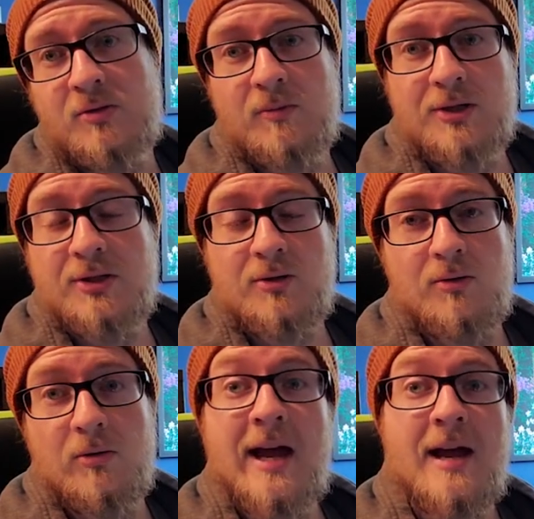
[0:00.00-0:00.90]
must
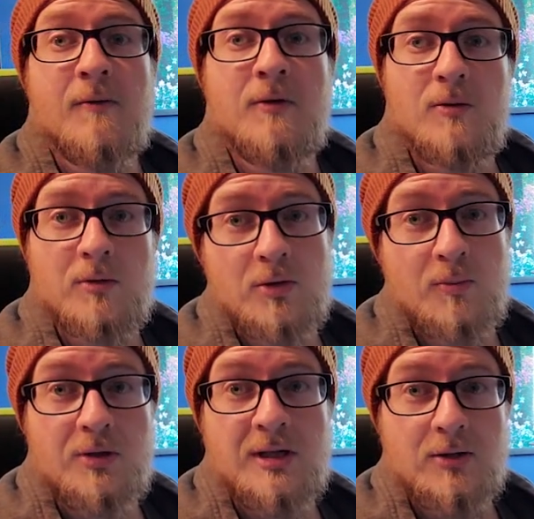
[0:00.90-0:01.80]
you have in order to
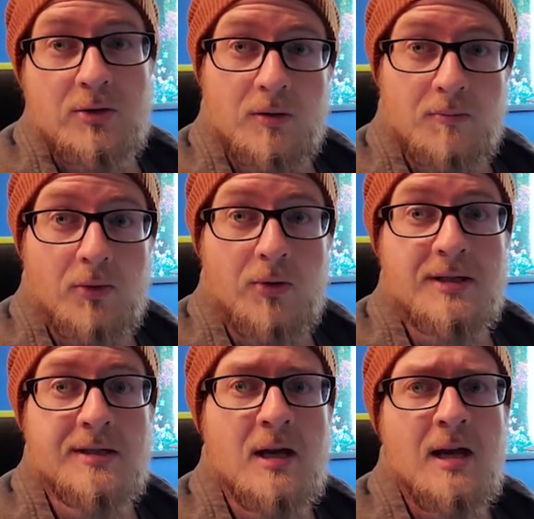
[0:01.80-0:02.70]
protect your employees?